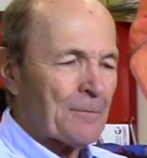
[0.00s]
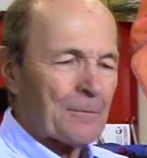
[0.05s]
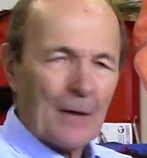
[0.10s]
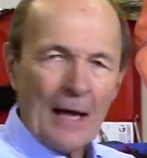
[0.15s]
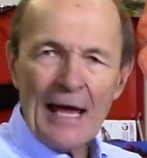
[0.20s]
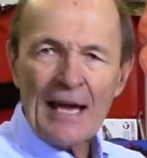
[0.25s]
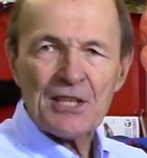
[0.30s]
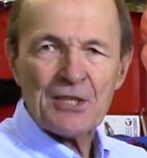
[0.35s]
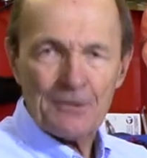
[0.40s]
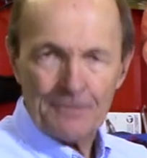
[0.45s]

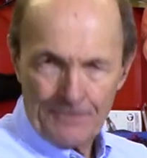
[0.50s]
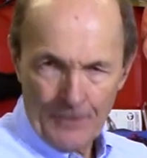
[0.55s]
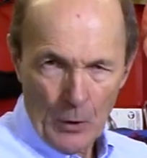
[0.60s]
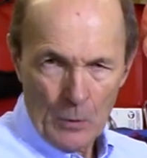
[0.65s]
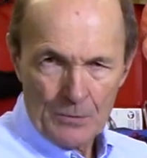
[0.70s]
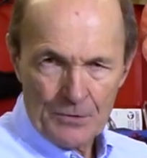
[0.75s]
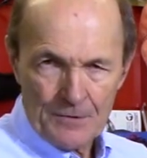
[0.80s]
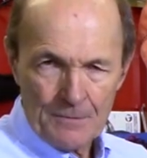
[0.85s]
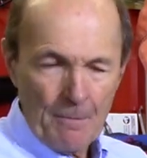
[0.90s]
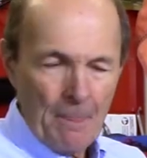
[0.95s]
flags and
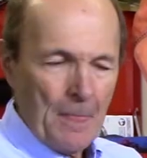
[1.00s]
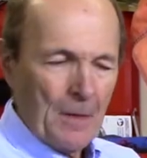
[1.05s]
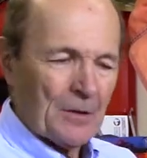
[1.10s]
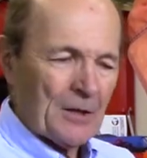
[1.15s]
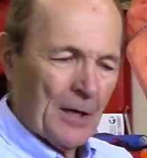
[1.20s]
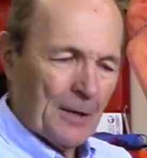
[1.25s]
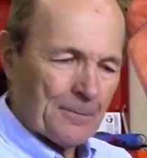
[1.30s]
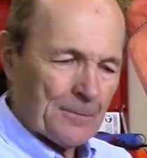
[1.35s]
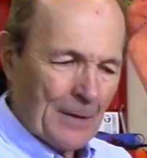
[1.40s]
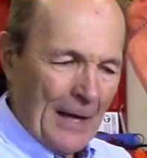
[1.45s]
floats.
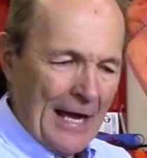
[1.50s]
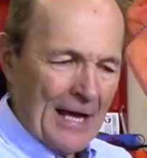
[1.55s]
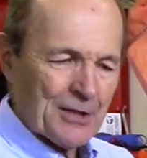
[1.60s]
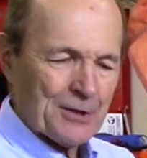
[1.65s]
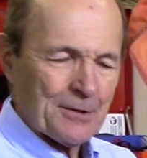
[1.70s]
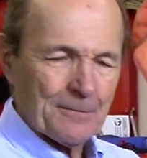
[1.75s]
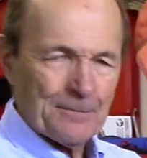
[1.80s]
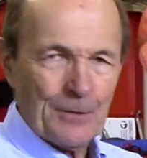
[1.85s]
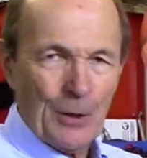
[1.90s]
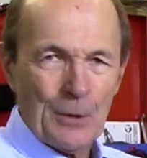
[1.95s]
Now,
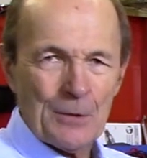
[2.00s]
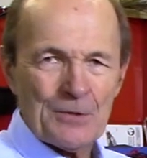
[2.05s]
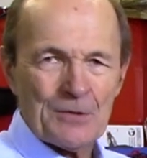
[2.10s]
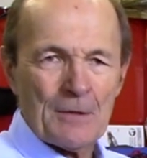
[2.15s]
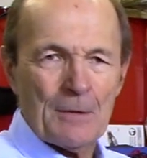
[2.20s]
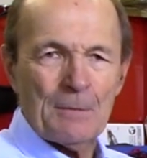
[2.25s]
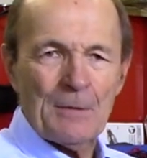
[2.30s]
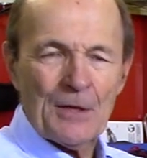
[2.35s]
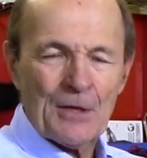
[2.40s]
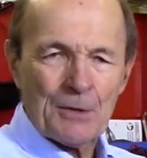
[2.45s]
flags and floats
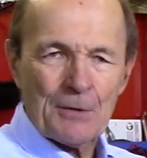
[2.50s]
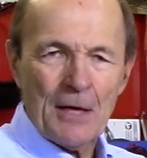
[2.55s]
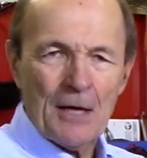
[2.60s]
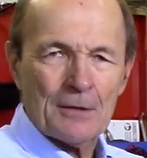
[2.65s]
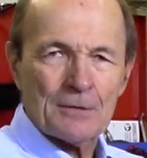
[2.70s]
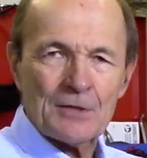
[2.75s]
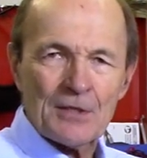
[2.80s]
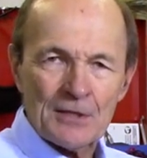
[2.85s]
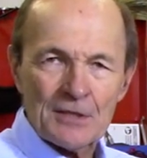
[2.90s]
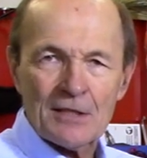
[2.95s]
have been
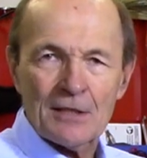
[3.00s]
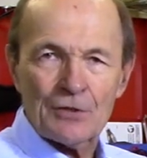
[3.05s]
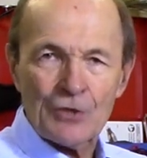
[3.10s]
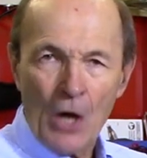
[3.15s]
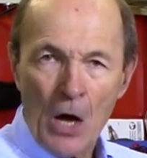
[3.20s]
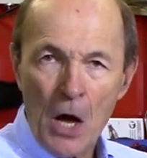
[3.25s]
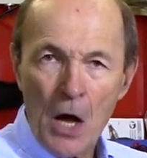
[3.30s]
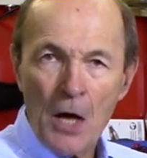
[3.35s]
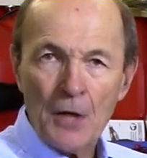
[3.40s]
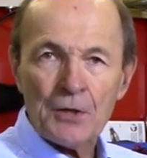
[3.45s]
around since the
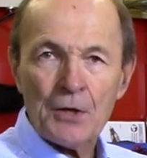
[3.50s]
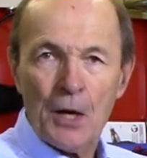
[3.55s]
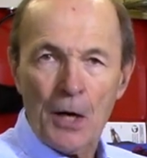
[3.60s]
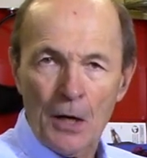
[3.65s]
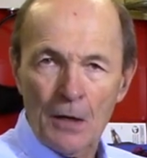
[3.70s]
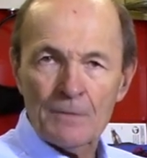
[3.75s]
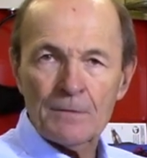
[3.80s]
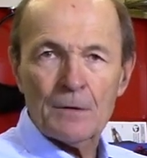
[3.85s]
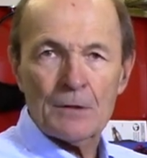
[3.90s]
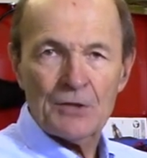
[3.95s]
dawn
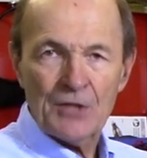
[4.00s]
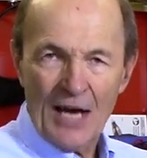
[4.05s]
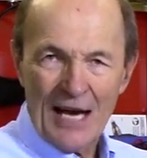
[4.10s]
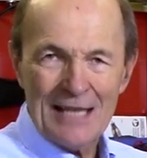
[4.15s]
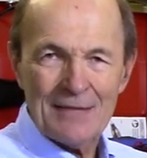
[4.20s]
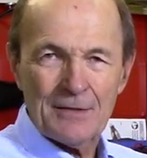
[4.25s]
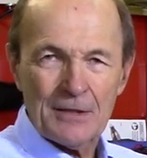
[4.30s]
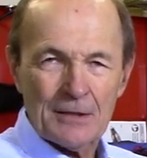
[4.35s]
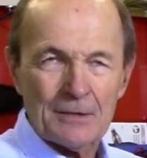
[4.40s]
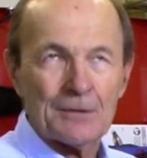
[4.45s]
of
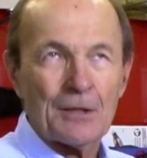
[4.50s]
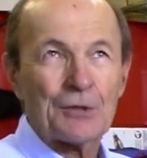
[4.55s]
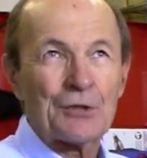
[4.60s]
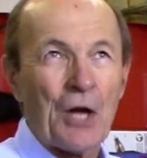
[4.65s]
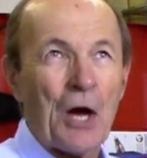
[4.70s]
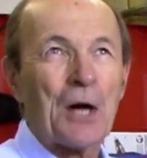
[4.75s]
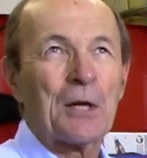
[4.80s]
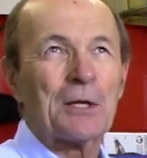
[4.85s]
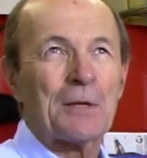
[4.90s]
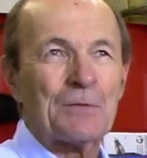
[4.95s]
diving. The
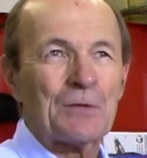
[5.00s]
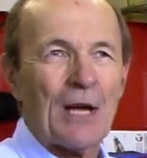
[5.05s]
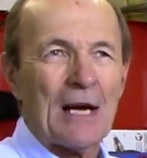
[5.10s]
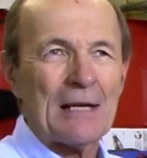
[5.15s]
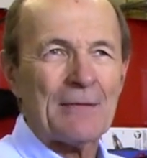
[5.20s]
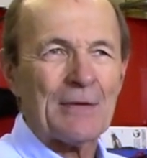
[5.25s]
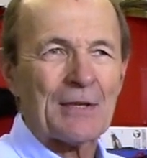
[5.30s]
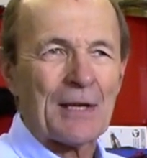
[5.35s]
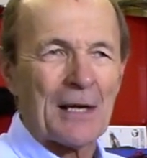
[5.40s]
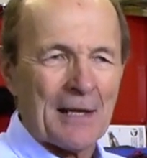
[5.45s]
dawn of
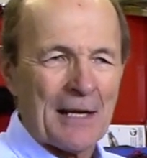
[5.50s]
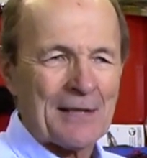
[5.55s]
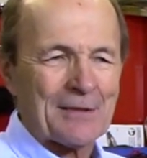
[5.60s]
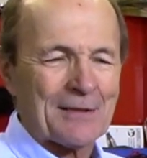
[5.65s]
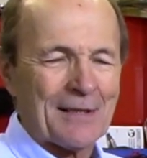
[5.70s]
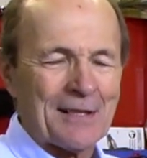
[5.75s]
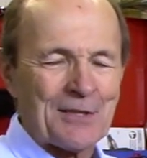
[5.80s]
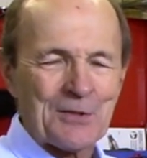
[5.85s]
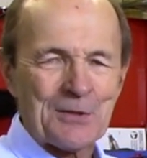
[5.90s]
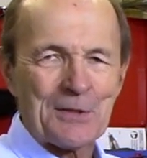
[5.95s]
diving. I like
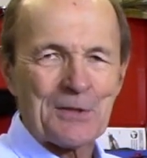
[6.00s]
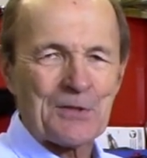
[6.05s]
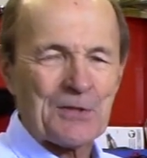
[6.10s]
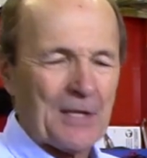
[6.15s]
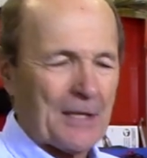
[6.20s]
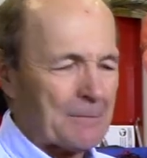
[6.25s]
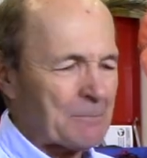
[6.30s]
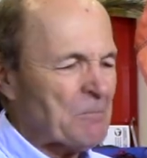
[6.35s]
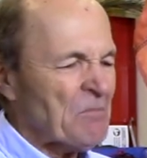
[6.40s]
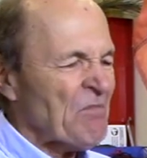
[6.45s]
that. That's a good
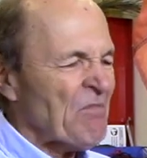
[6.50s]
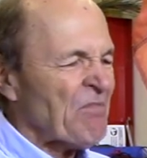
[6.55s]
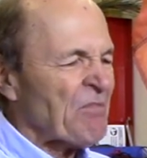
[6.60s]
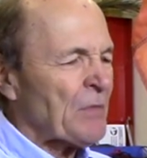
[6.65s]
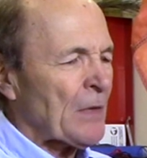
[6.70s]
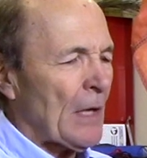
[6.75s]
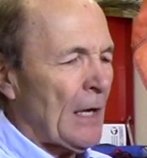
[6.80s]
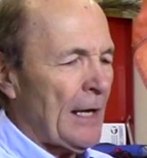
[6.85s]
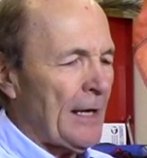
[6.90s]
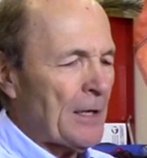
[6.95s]
saying.
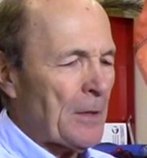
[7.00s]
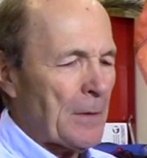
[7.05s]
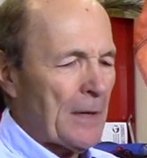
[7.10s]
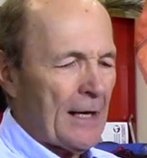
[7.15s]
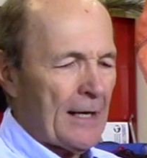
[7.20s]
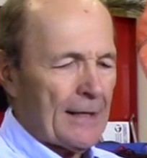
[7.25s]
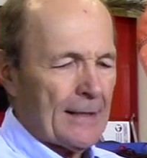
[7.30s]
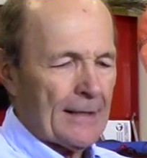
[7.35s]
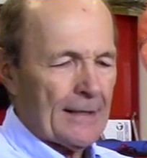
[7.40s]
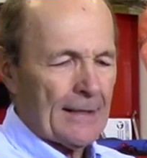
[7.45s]

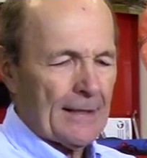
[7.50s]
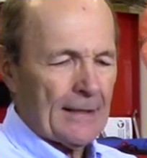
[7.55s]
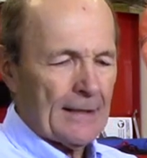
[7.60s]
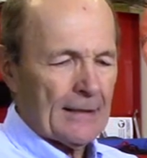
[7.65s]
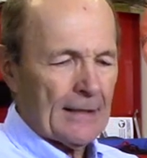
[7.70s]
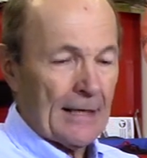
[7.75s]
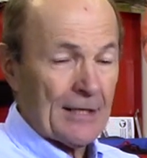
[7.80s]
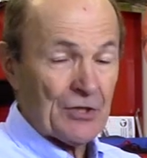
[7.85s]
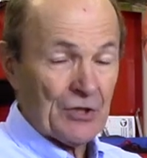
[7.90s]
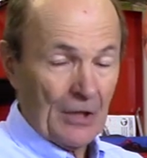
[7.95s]
Anyway, uh,
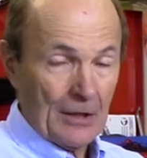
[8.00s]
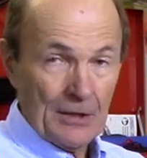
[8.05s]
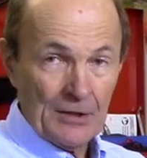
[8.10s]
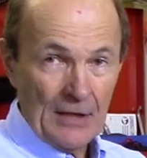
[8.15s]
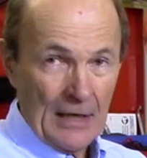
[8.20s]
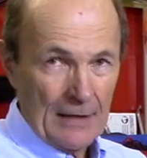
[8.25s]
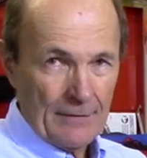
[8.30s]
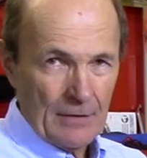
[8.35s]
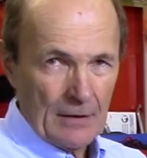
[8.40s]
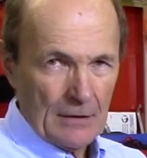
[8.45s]
uh I started
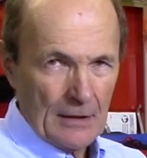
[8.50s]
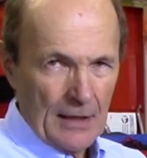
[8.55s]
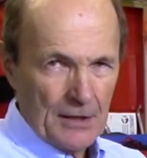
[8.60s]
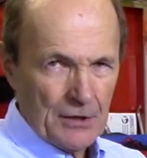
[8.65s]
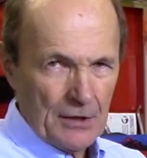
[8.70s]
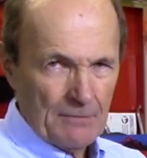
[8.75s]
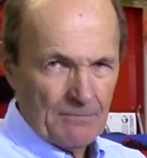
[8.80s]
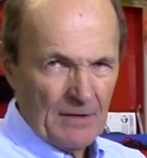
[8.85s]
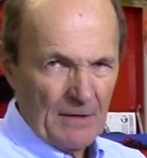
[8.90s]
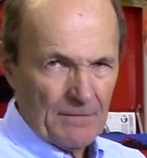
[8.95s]
diving in
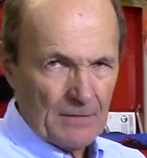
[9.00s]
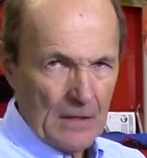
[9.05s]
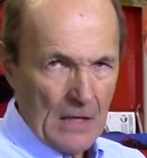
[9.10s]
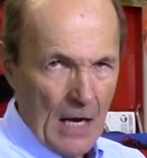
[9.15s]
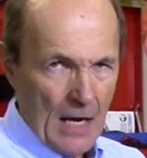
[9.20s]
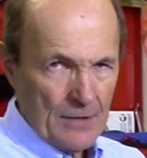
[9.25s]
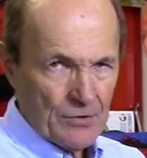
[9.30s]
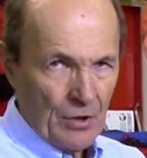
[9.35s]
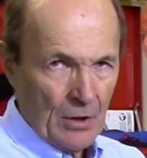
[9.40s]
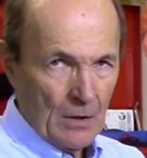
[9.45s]

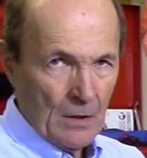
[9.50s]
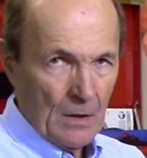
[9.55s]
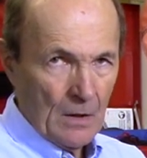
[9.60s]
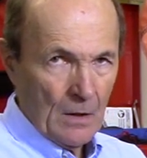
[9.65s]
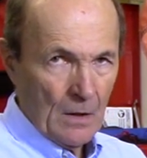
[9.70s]
1958.